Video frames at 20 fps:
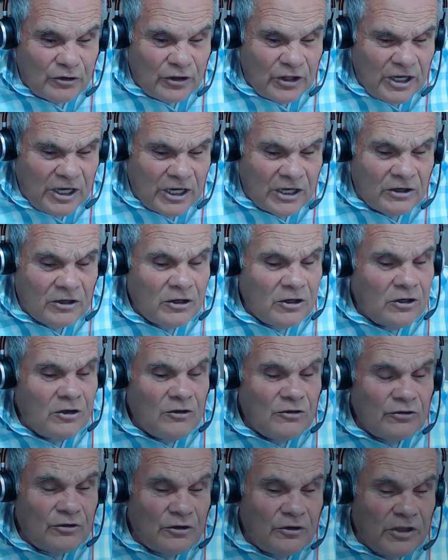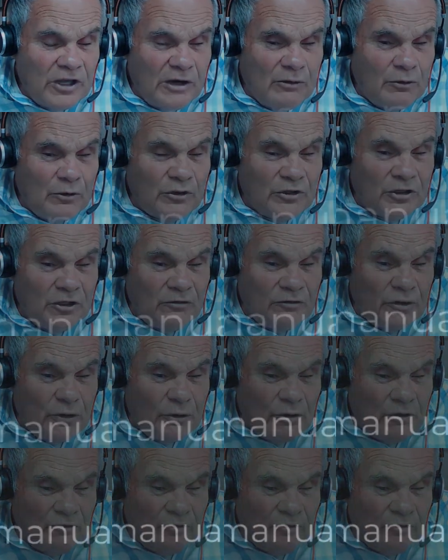that. So that will give you a